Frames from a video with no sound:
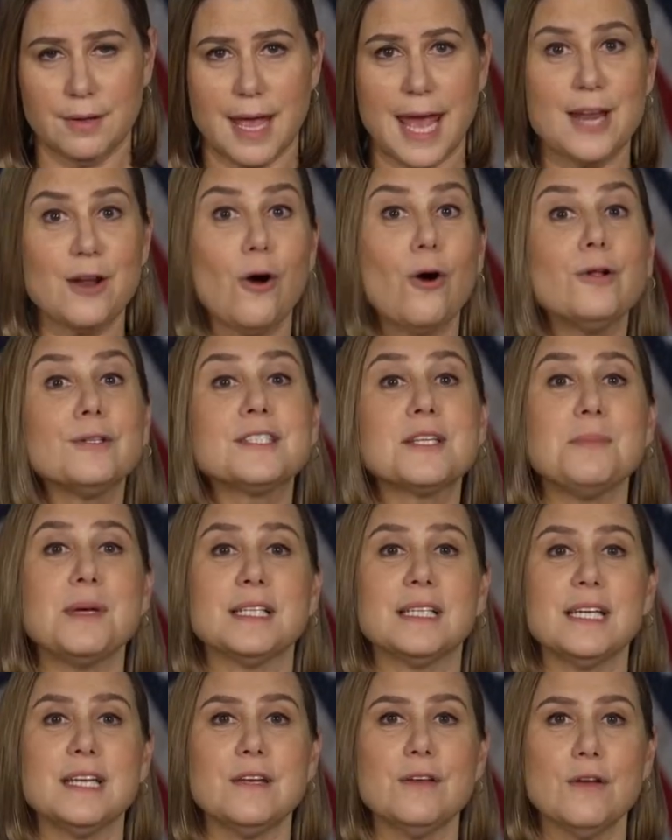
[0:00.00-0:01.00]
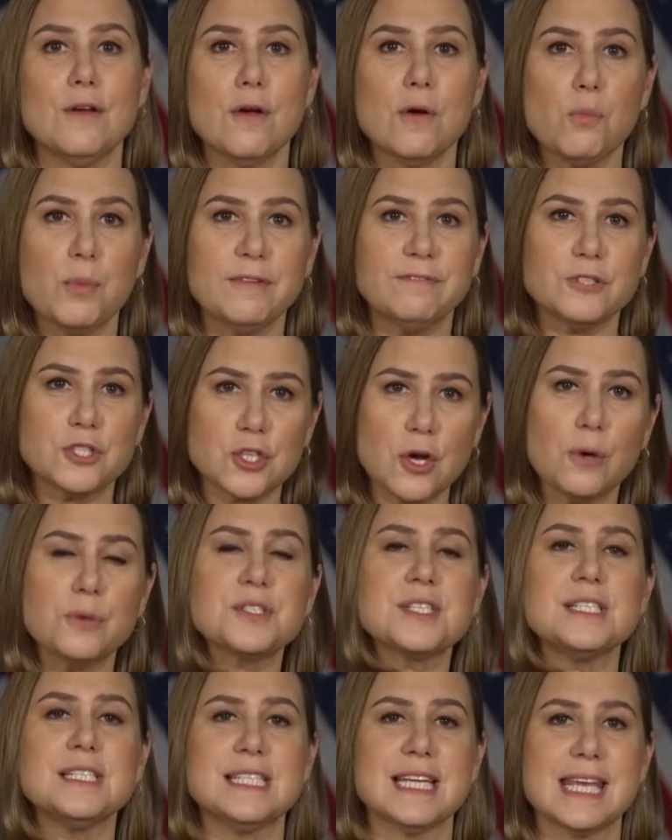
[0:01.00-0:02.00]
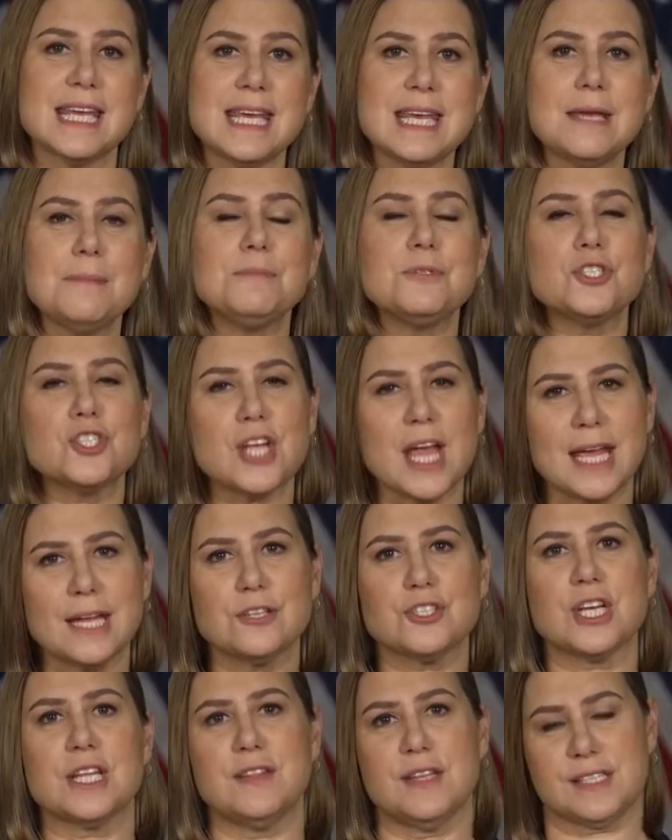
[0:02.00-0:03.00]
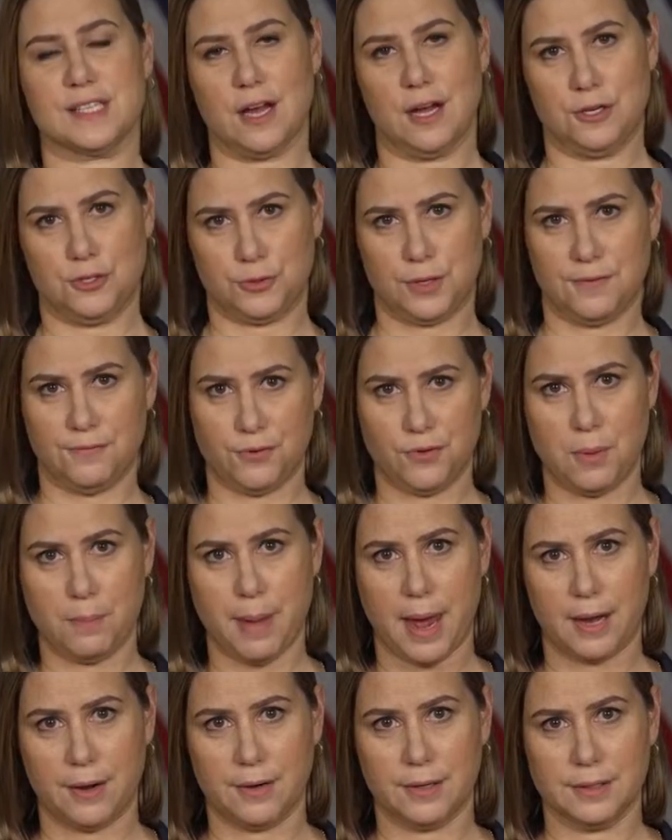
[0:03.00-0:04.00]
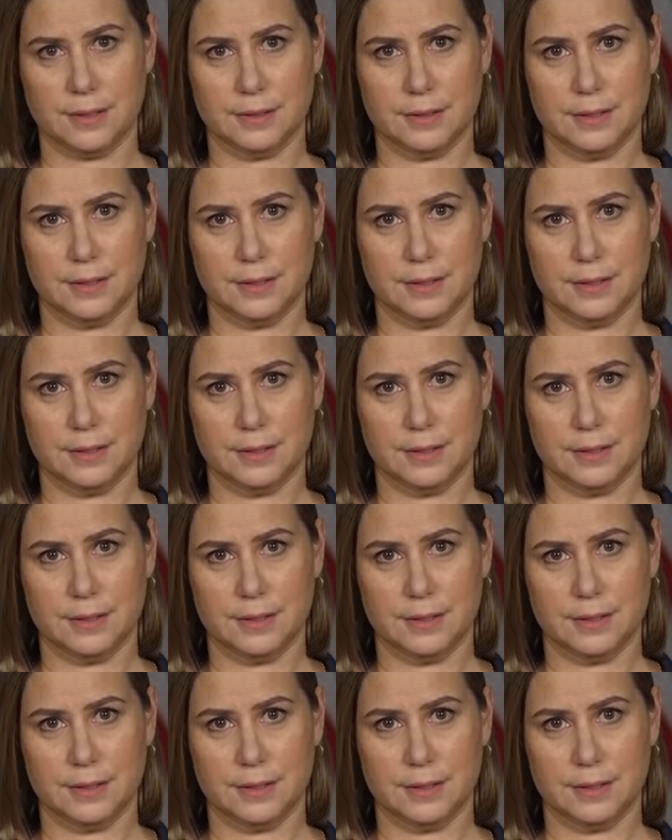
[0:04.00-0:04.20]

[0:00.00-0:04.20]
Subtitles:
And ultimately, we've chosen to keep changing this country for the better.